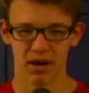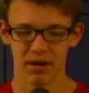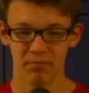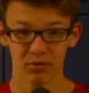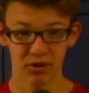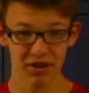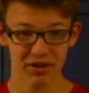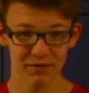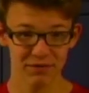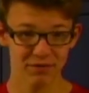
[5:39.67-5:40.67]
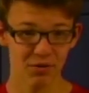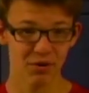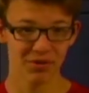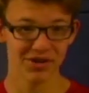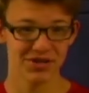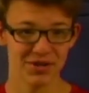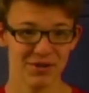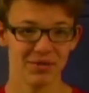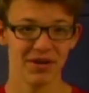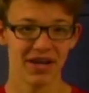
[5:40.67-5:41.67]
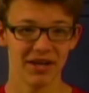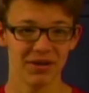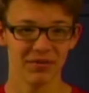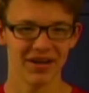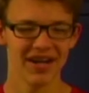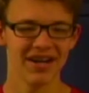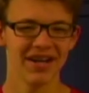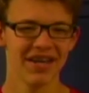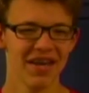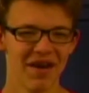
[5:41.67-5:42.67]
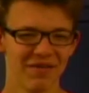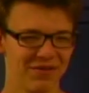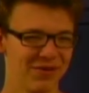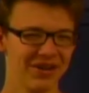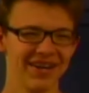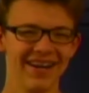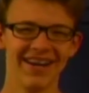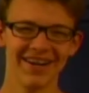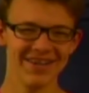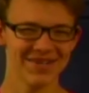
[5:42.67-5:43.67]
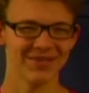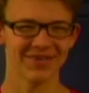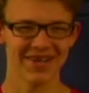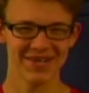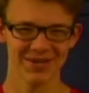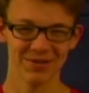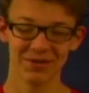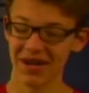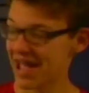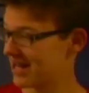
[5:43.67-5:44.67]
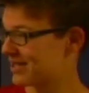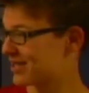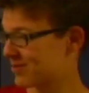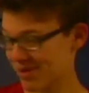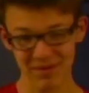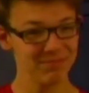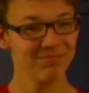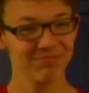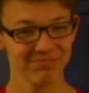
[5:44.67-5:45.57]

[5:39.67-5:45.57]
I'm looking forward to a great four years of high school and swim.